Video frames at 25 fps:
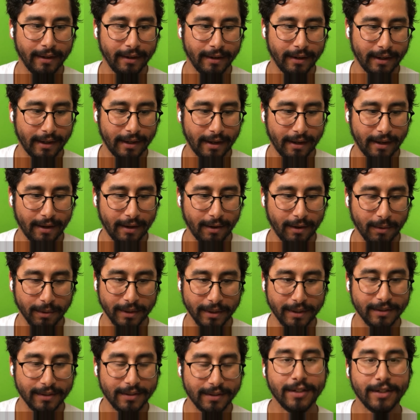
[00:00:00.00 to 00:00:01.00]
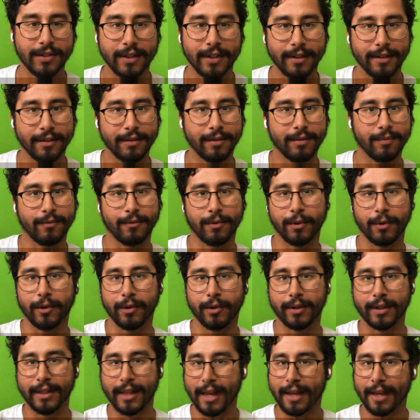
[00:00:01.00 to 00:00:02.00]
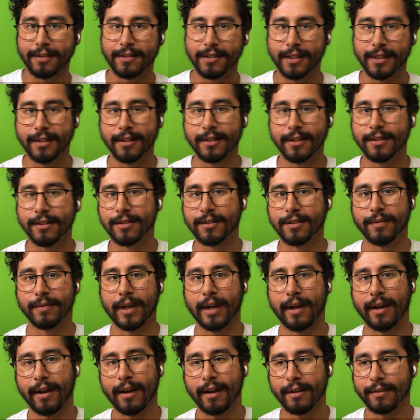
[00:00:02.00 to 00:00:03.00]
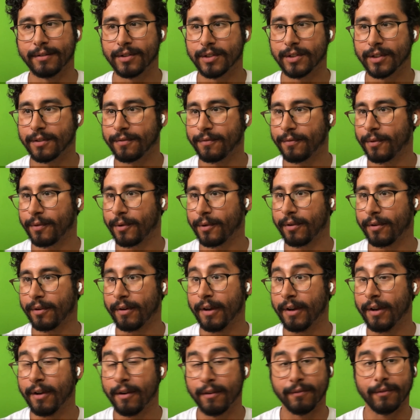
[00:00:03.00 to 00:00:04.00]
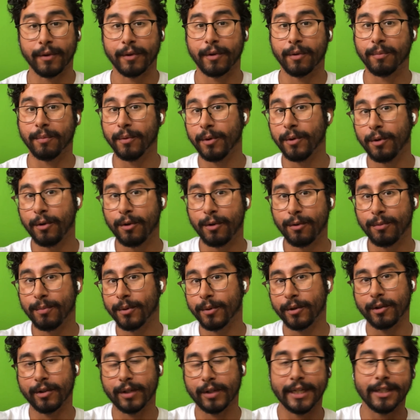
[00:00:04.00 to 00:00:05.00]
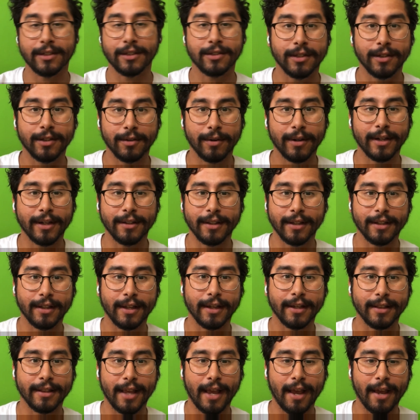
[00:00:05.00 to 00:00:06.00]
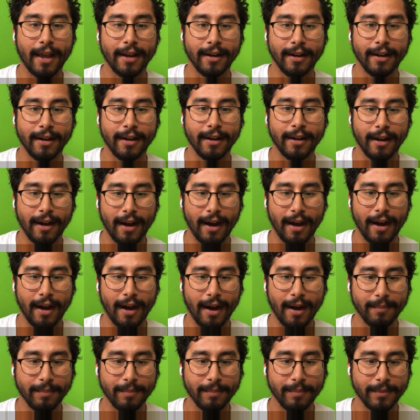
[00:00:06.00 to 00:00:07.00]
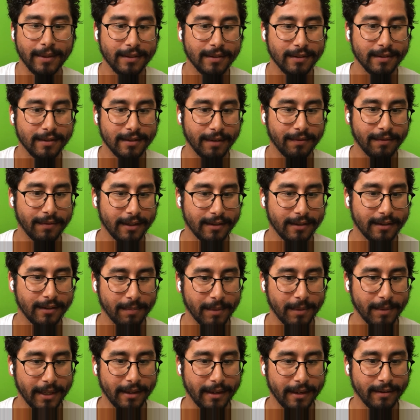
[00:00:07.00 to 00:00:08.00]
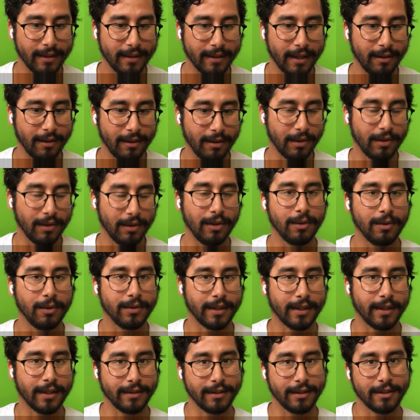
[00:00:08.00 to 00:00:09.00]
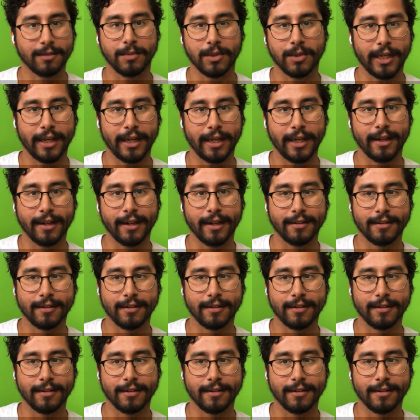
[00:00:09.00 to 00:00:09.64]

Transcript: organization, for your classes, just for your room or your kitchen or anything like that, this is definitely something that you can use on this machine. And